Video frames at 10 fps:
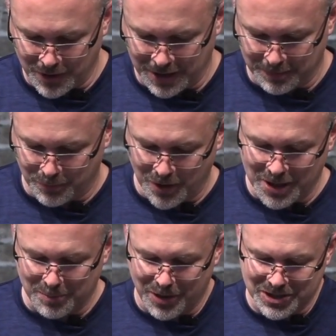He
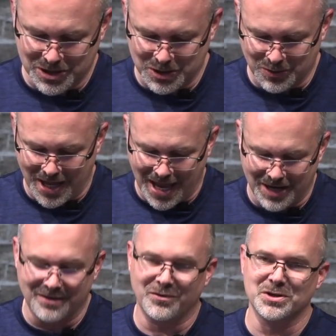really brings it to a head
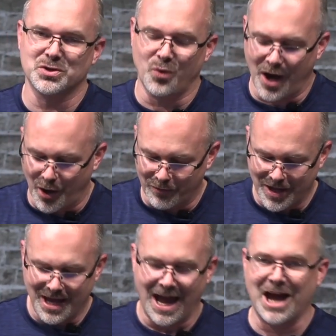in verse 12,
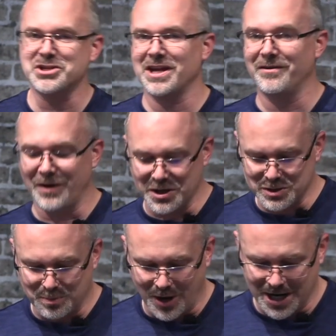actually in a very
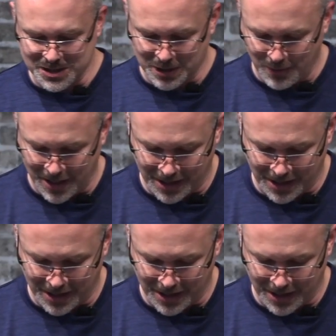surprising way,